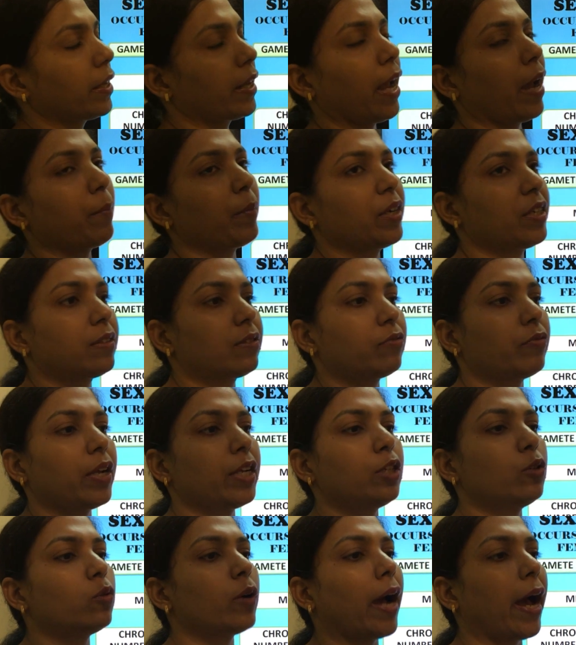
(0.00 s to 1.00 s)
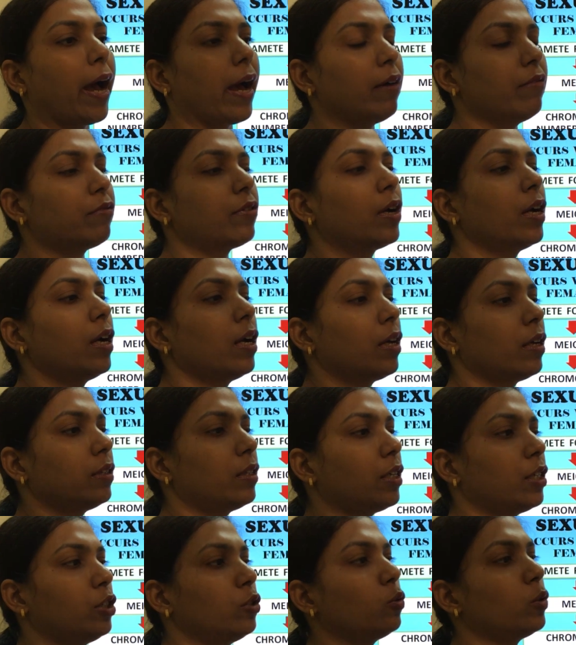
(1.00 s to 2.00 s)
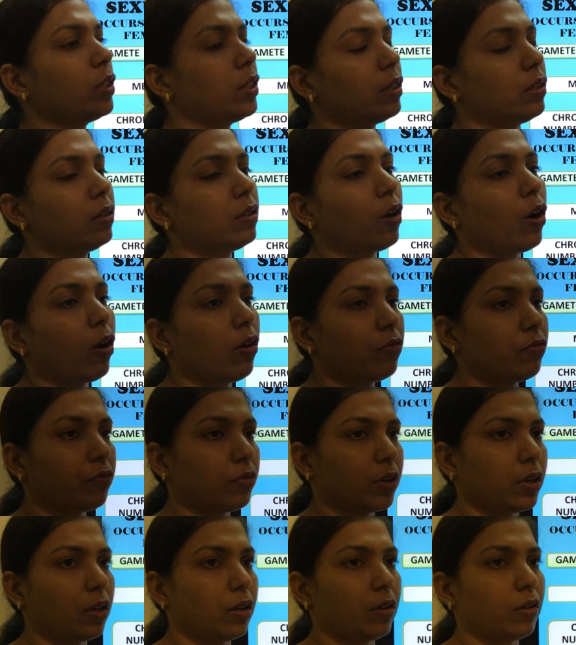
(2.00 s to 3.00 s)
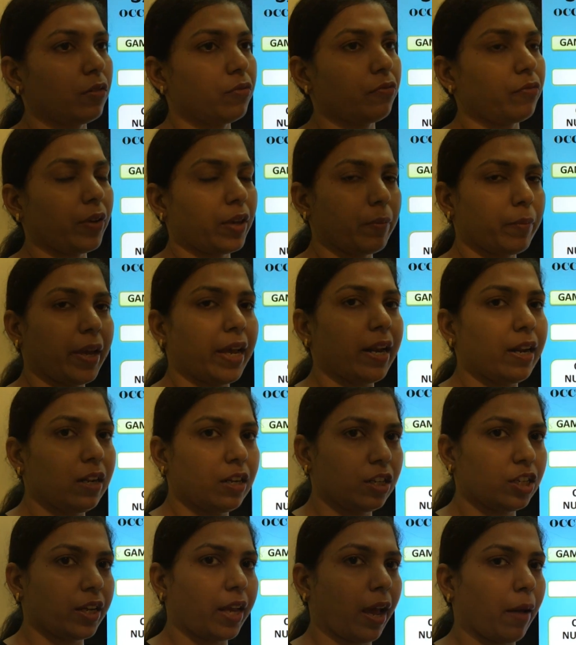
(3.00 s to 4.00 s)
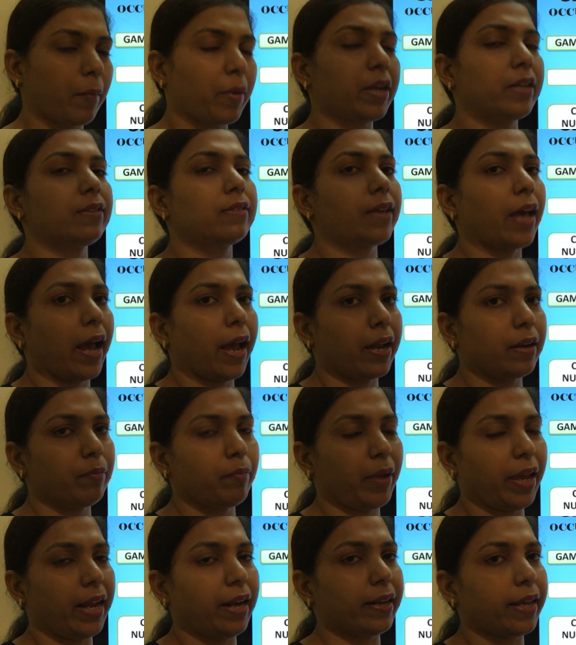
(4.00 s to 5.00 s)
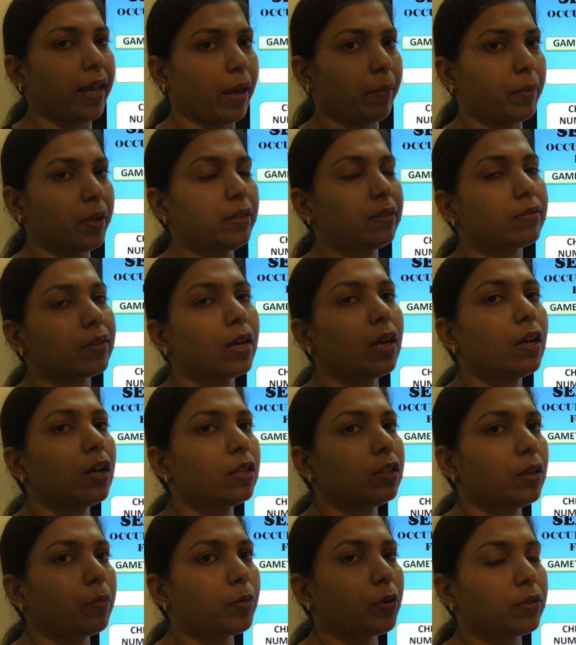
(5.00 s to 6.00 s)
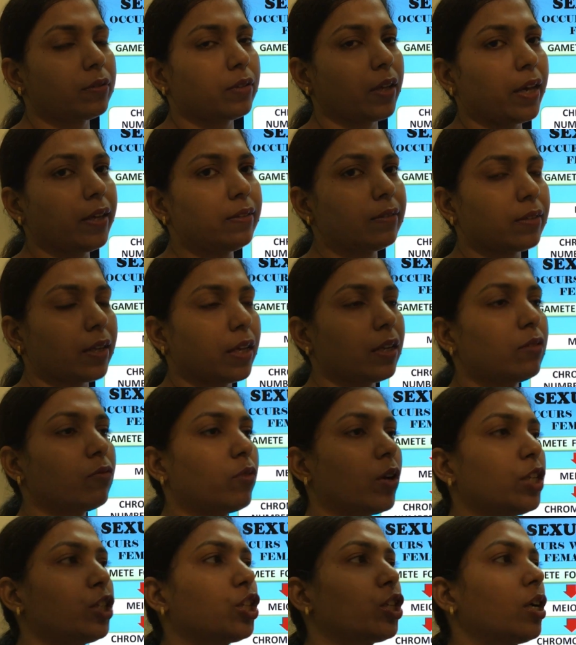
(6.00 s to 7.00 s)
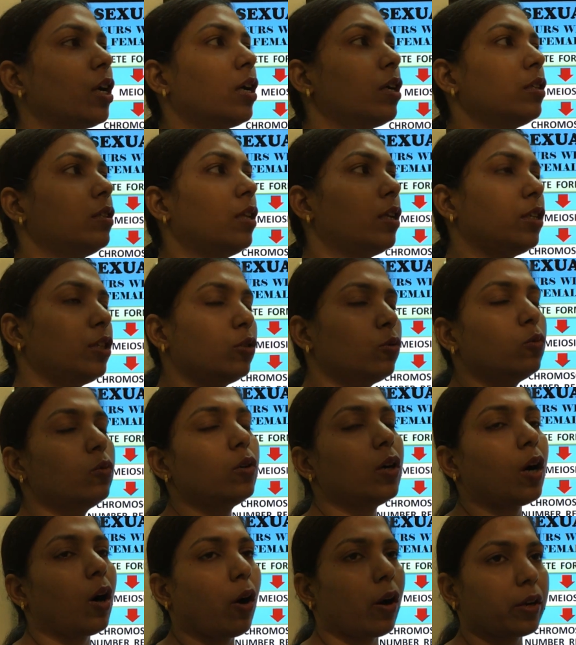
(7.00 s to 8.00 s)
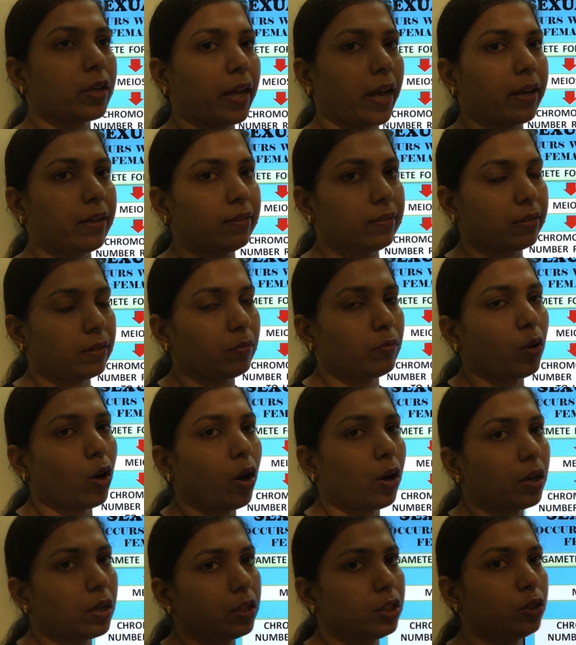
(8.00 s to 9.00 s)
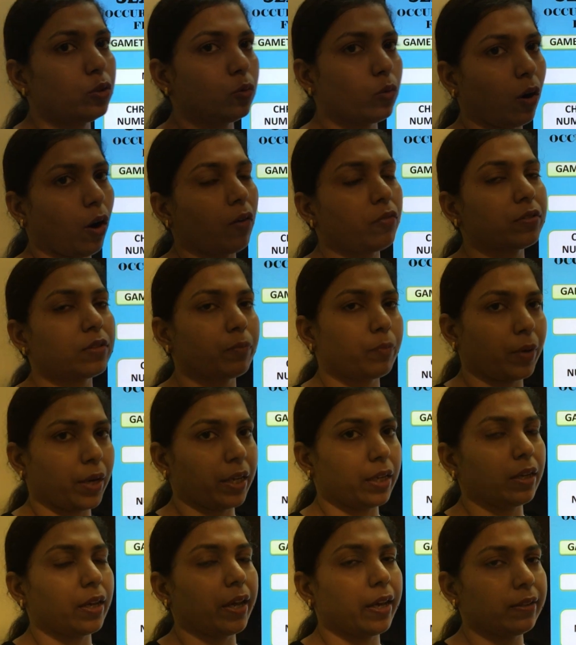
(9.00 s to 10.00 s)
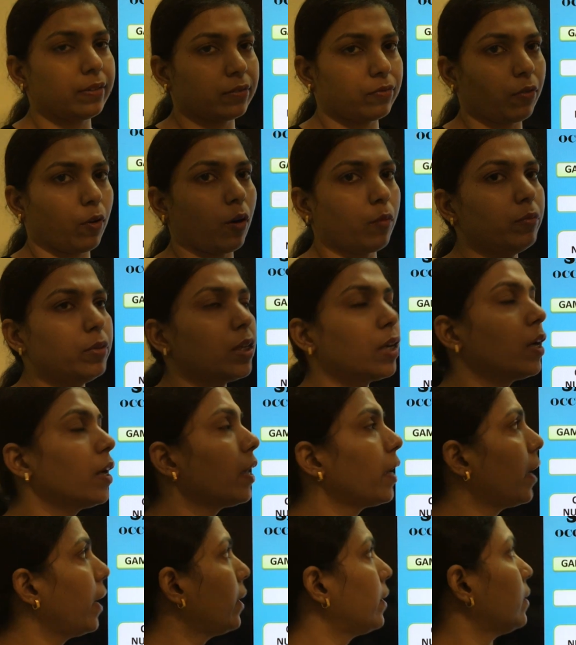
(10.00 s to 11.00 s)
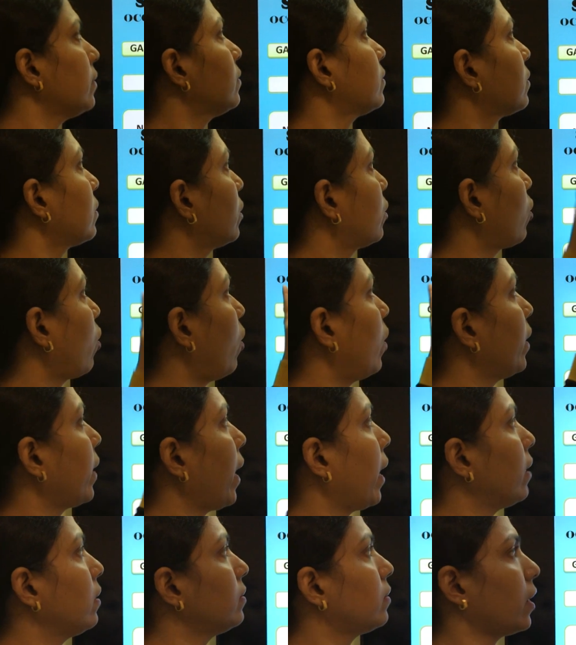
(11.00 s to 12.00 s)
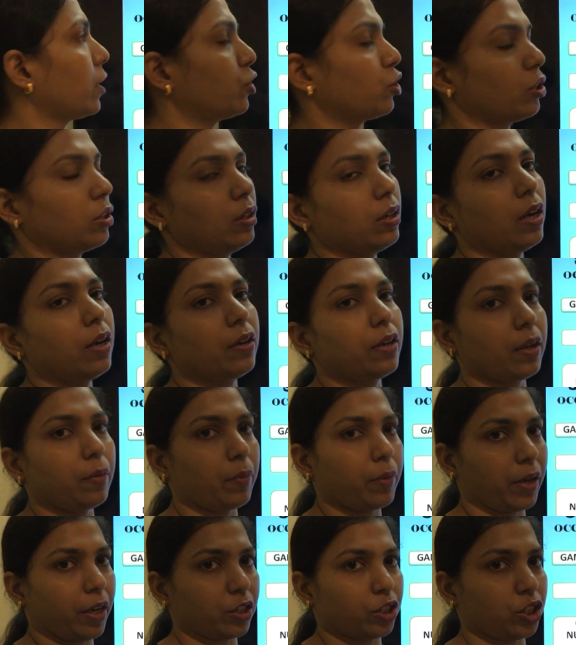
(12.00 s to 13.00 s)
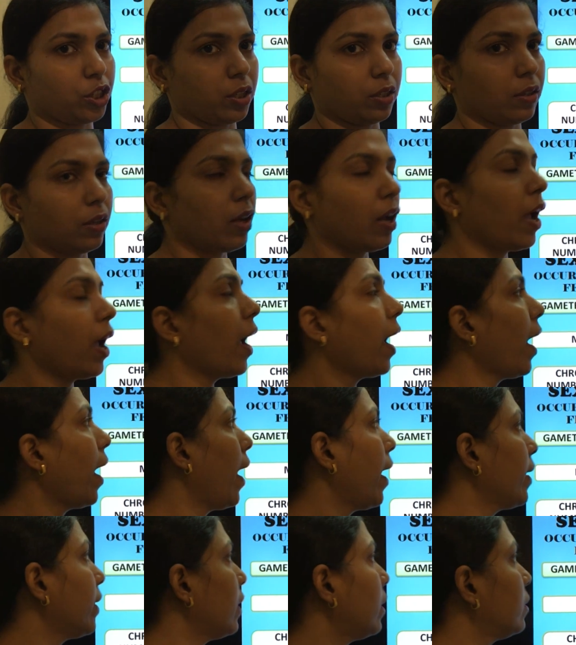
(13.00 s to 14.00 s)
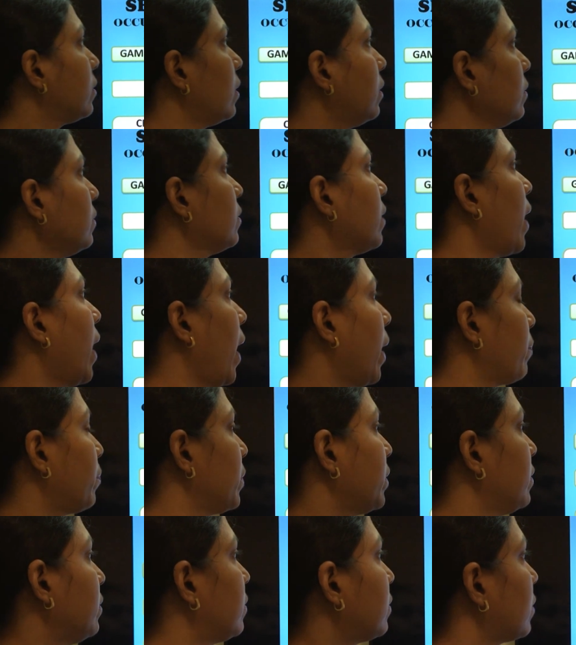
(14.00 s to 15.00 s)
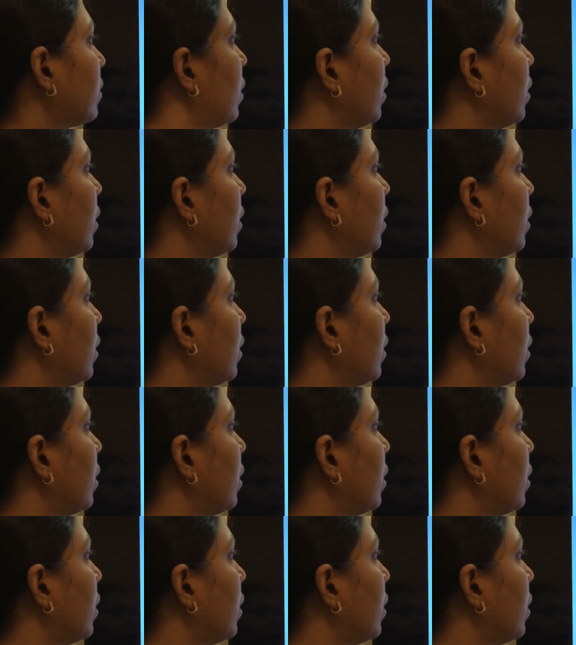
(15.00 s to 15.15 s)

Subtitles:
gametes. When you have the union of female gametes and male gametes, the process in which the new organism or a new offspring is formed, it is called as sexual reproduction. And this happens